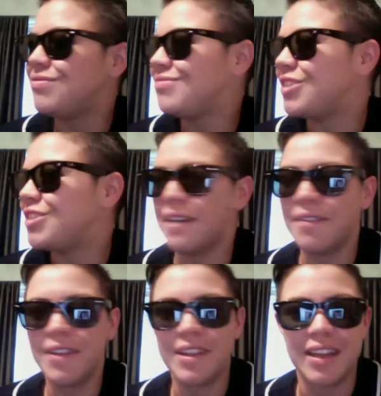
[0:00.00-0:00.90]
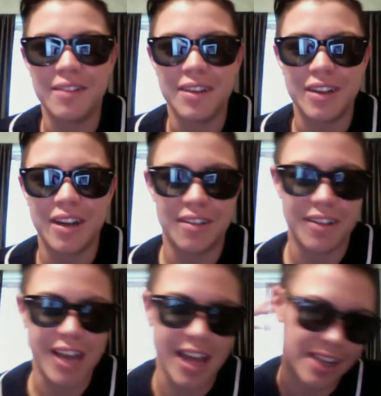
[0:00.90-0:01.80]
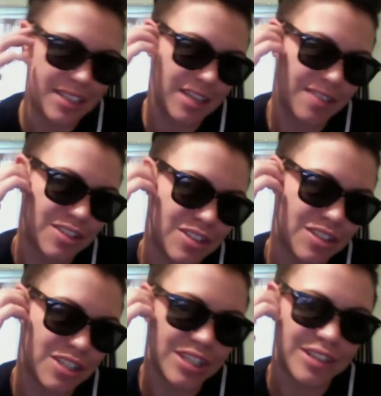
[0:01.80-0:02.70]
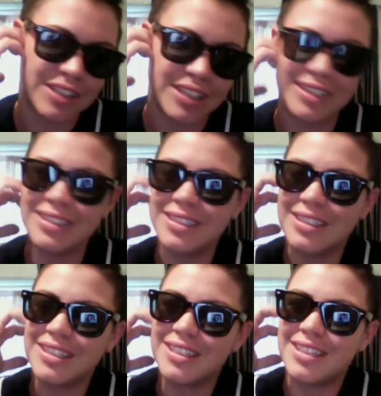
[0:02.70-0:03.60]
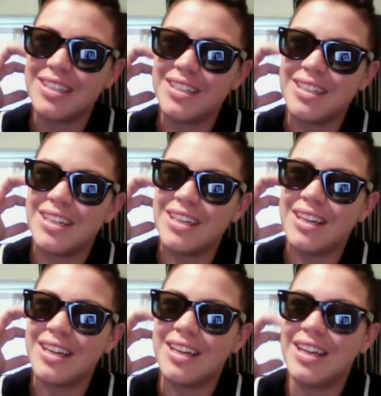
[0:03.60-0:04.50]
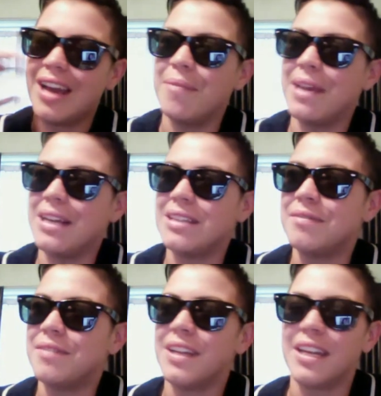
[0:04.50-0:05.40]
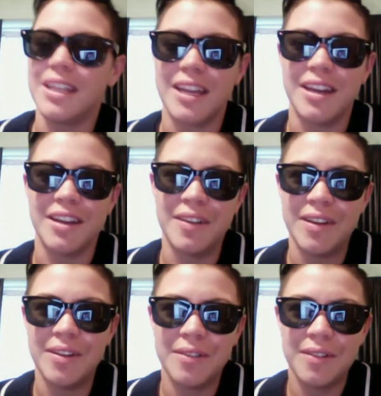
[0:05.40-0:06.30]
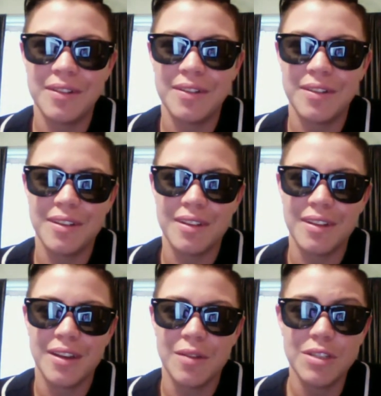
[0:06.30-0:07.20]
do everything when you're on a reality television show, and yeah, it makes them feel like they know you, which